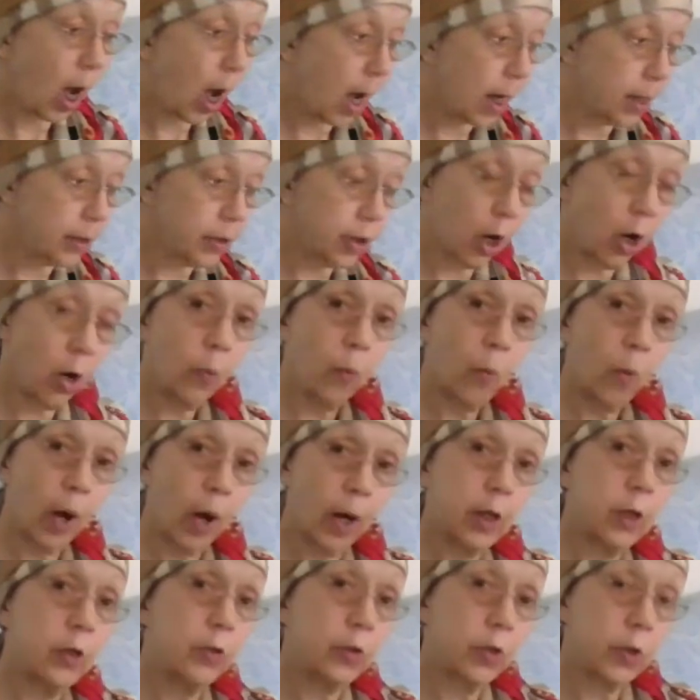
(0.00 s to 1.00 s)
I don't
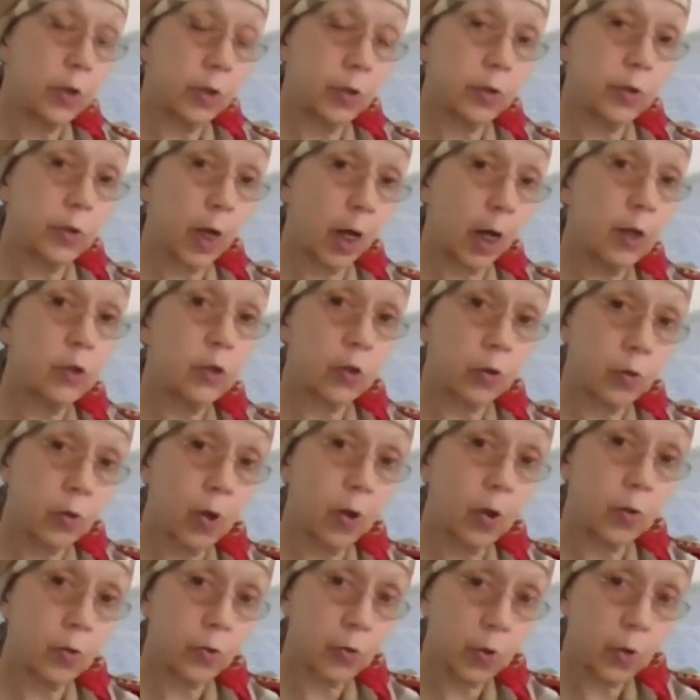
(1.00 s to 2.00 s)
want you to touch
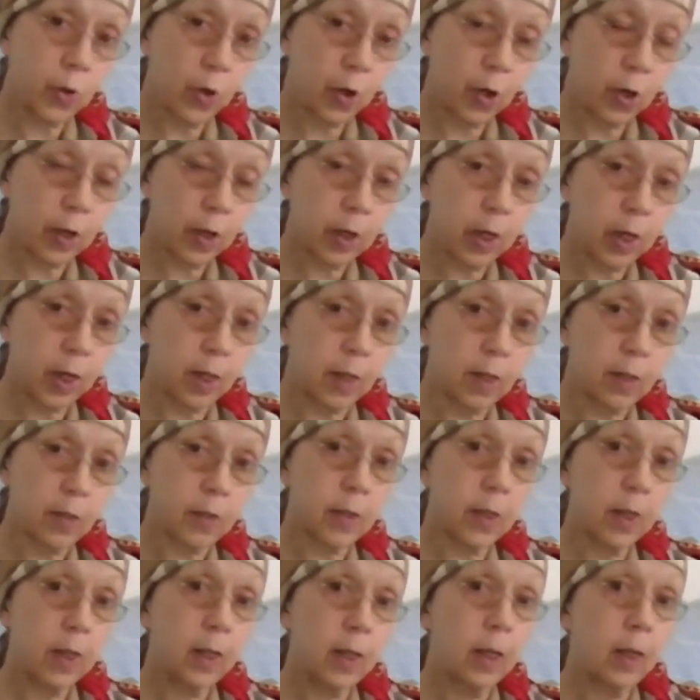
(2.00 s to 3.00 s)
those
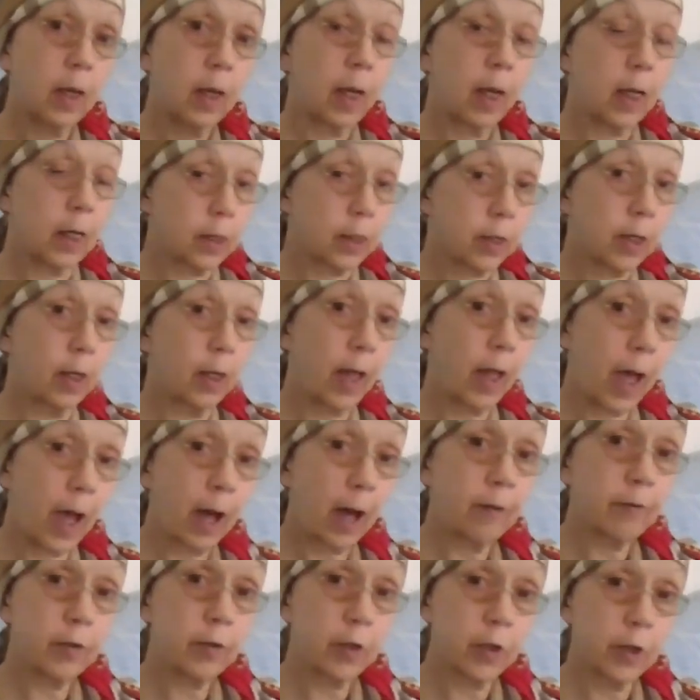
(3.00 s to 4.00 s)
cookies until
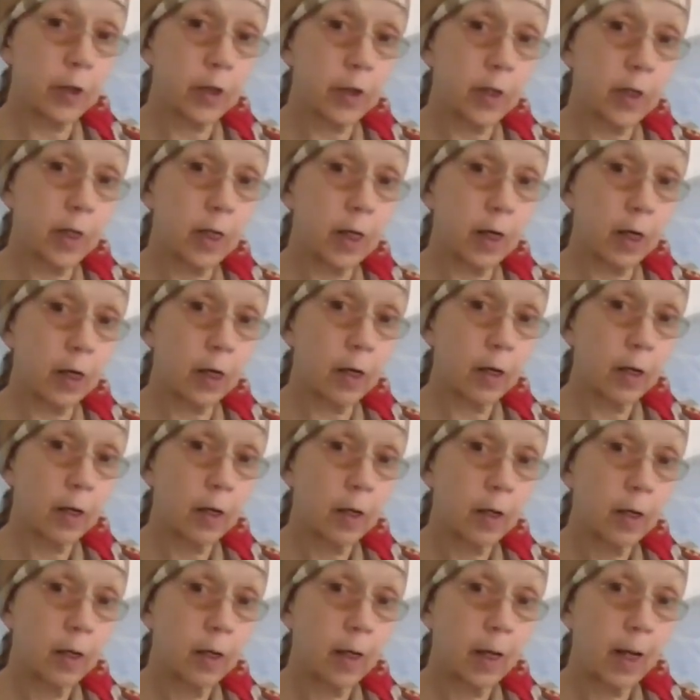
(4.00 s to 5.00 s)
after dinner,
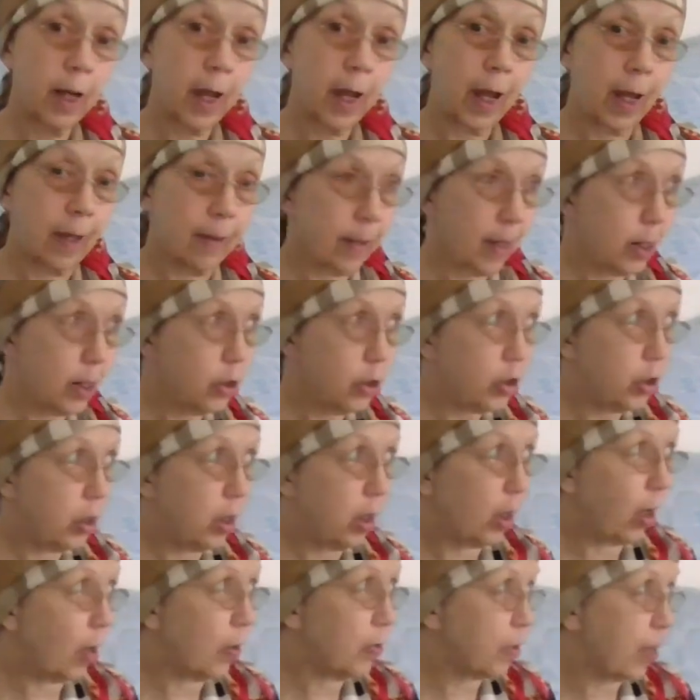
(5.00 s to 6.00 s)
and then
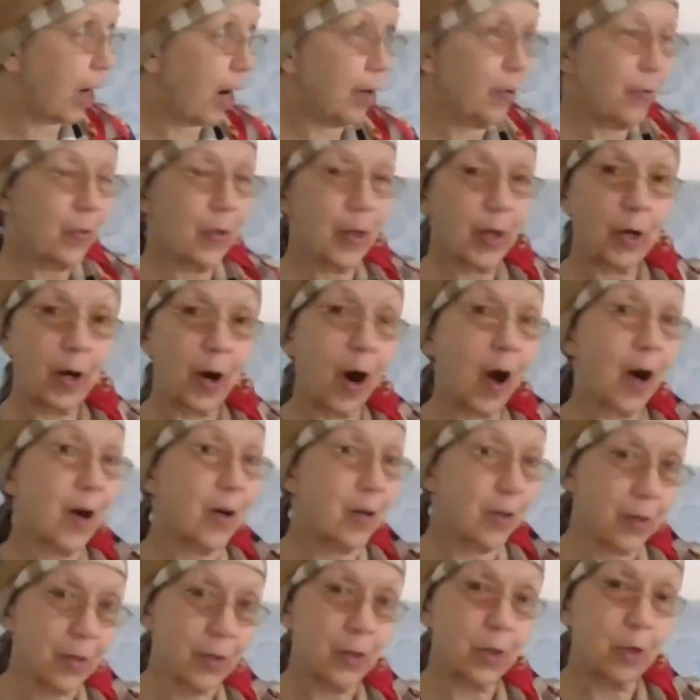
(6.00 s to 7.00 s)
she goes out in the
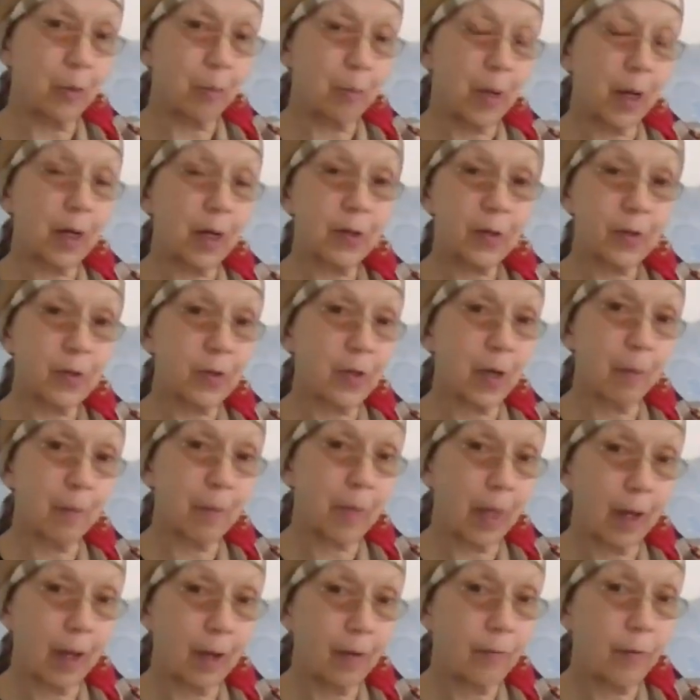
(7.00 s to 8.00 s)
garden to pick
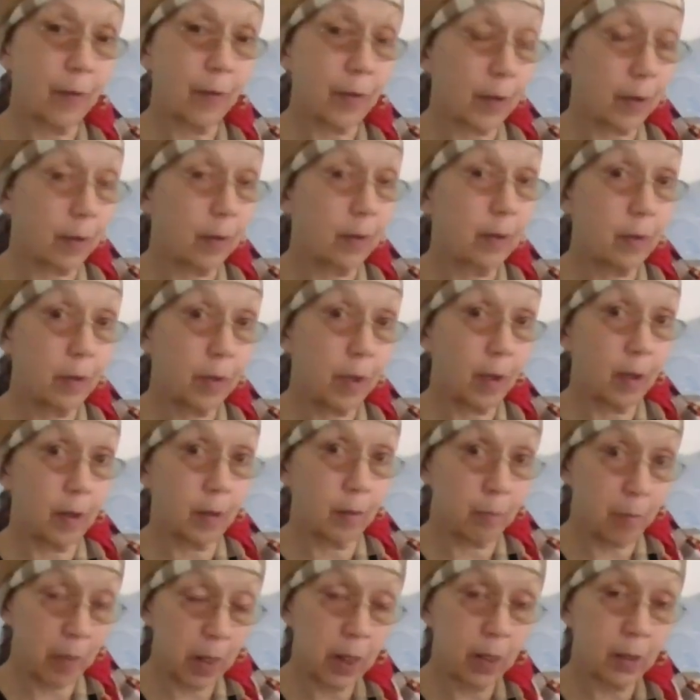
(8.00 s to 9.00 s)
something for
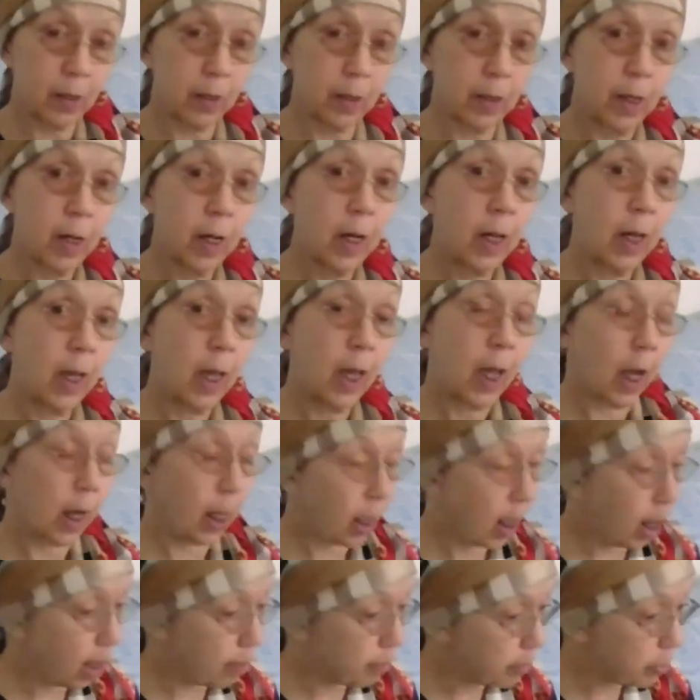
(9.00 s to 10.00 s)
the meal
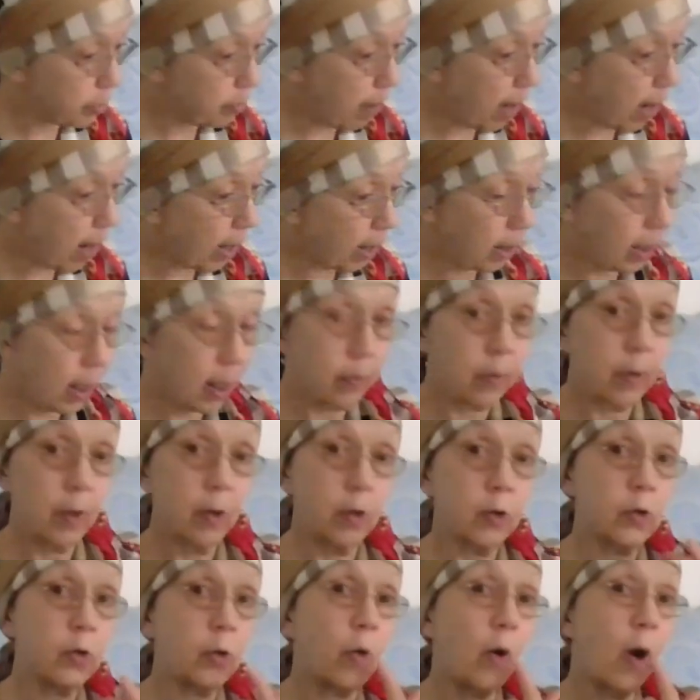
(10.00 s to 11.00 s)
and comes back in,
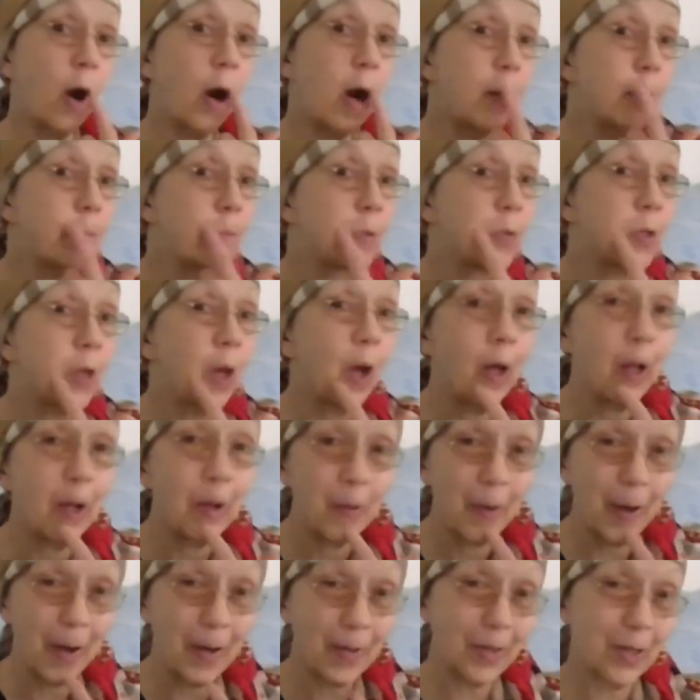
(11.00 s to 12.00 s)
there's crumbs all
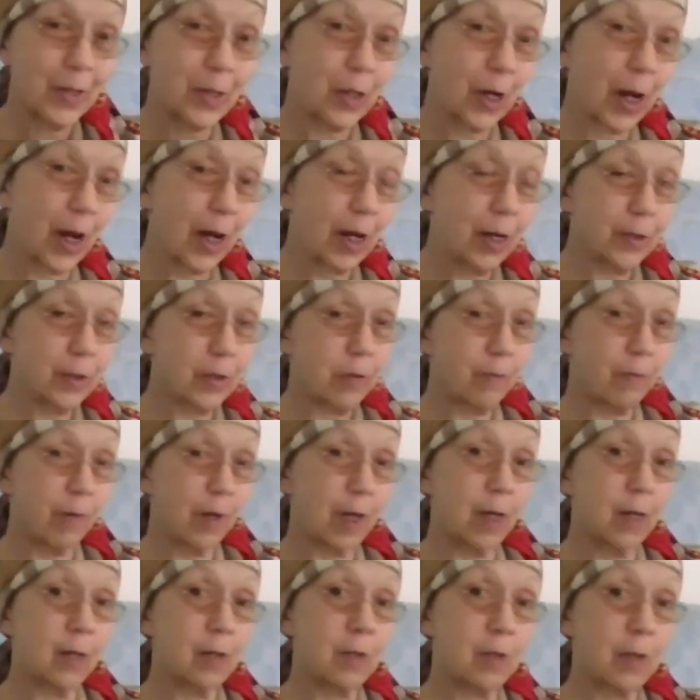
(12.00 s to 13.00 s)
around the child's
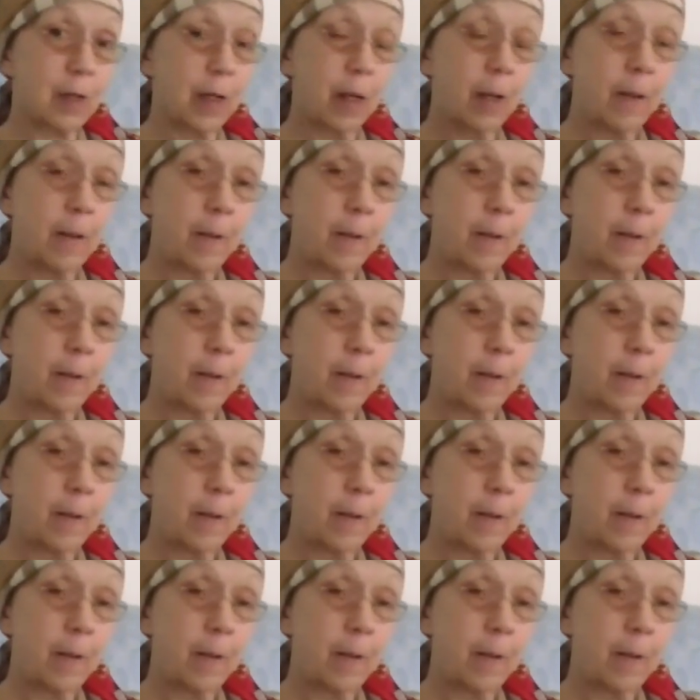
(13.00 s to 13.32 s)
face.